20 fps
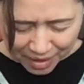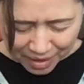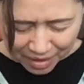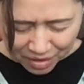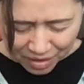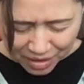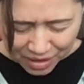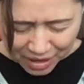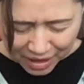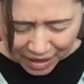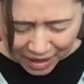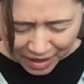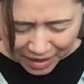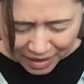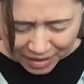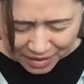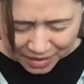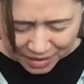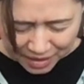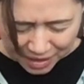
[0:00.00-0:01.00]
And on the
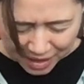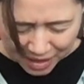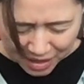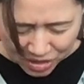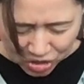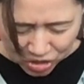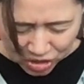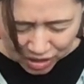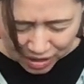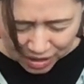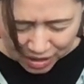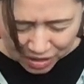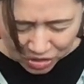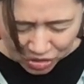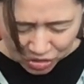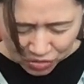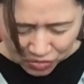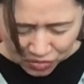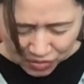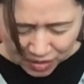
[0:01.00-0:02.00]
exhalation,
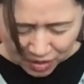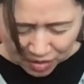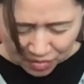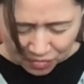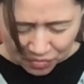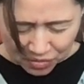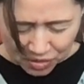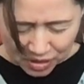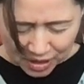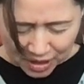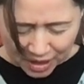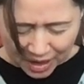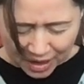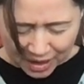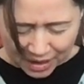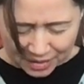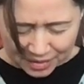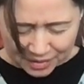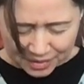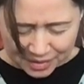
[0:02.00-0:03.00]
let yourself
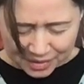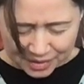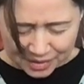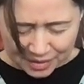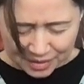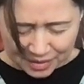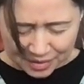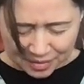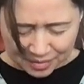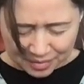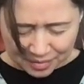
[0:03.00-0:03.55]
relax.